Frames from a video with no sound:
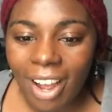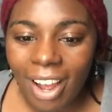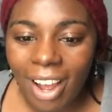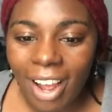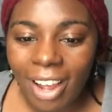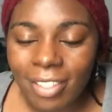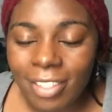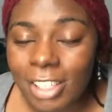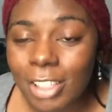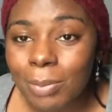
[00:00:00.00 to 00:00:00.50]

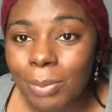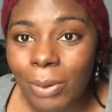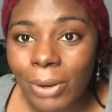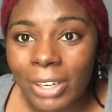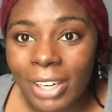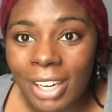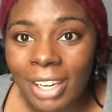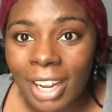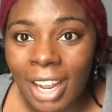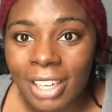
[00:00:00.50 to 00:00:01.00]
At this
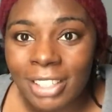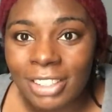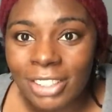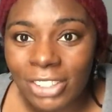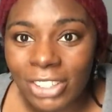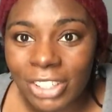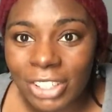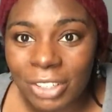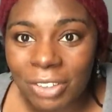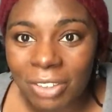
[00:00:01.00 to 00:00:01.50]
point, I had
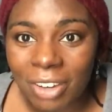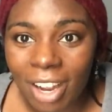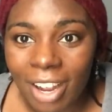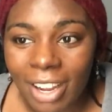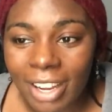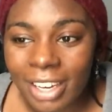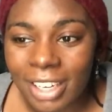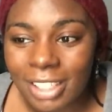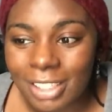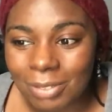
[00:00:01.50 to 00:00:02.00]
started
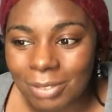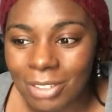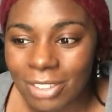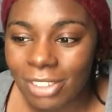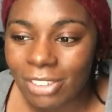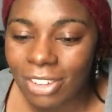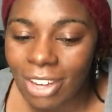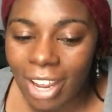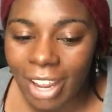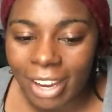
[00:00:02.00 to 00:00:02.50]
crying because I'm
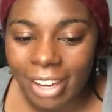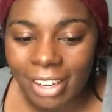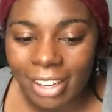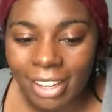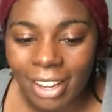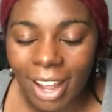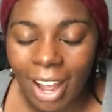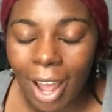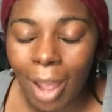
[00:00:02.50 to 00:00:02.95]
just like,